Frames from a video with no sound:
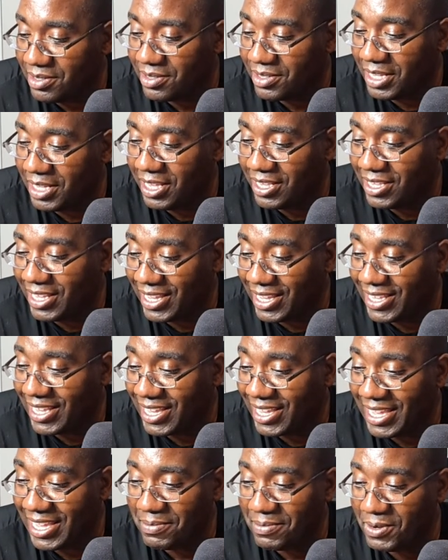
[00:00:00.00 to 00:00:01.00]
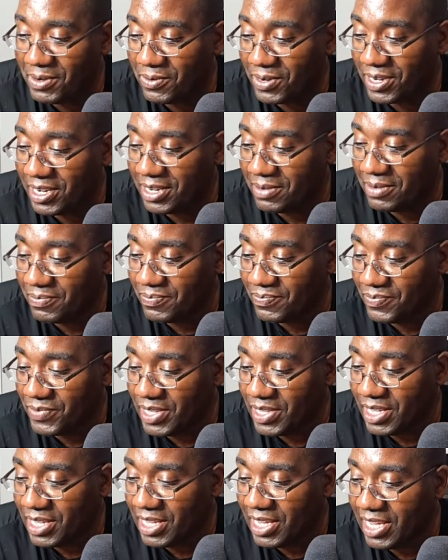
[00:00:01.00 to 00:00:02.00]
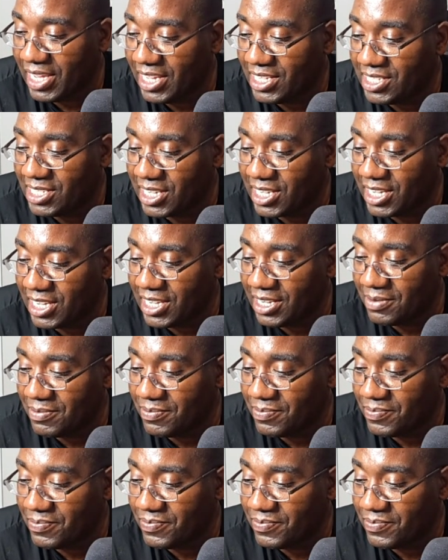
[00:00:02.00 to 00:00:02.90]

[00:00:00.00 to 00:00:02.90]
that, can't be right. Hey, Scott.